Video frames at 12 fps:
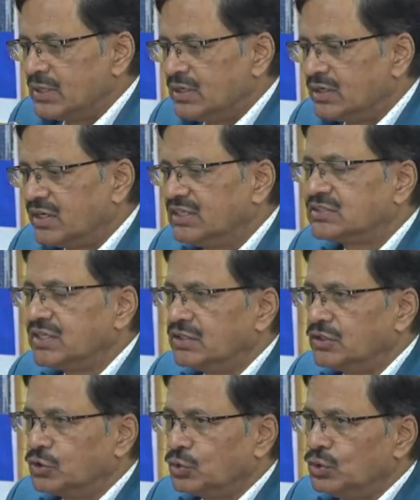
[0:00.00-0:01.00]

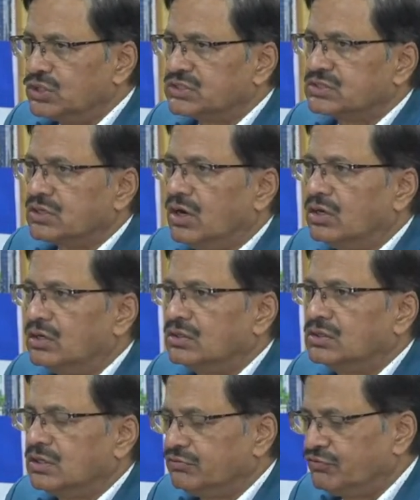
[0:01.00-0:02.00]
Recent tools on
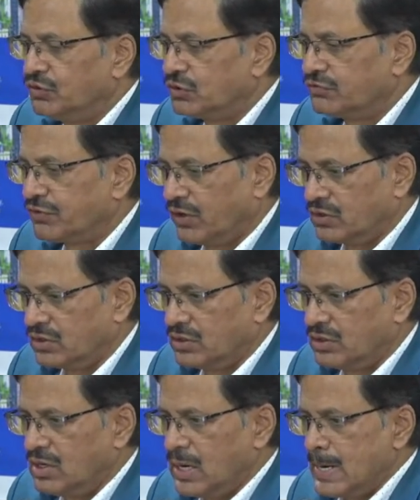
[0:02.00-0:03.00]
the food fraud
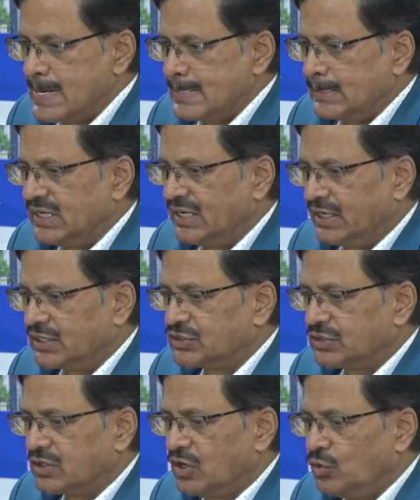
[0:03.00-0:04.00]

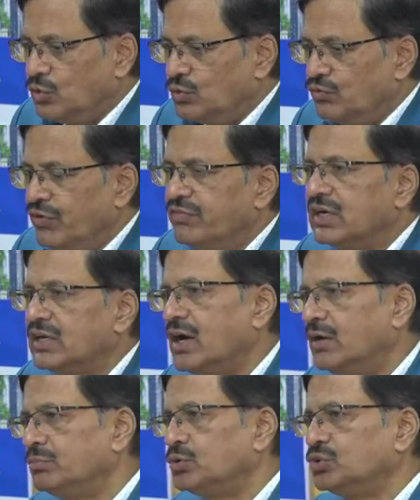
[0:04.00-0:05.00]
detection. Now we will
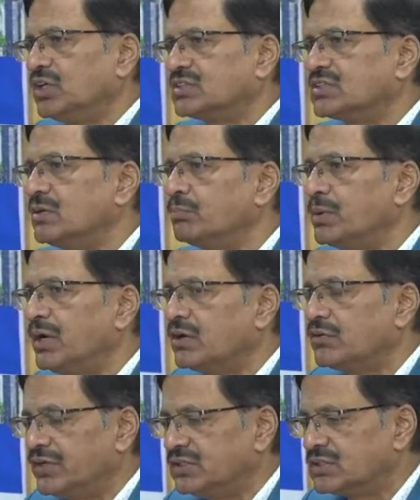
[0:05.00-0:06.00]
come to the
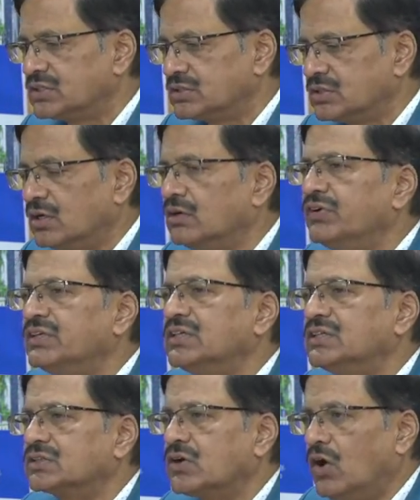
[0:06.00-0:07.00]
simpler ones, which
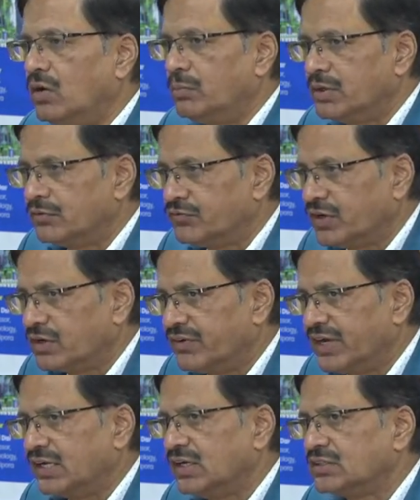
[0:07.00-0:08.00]
is common for
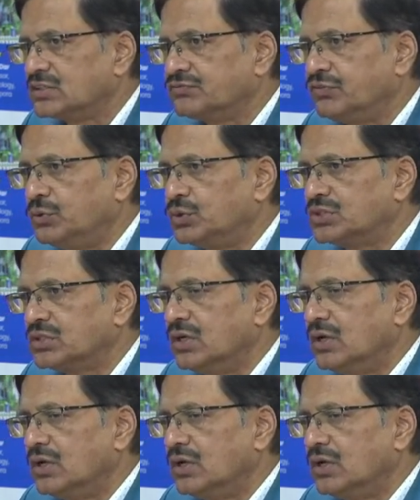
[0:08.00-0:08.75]
various foods.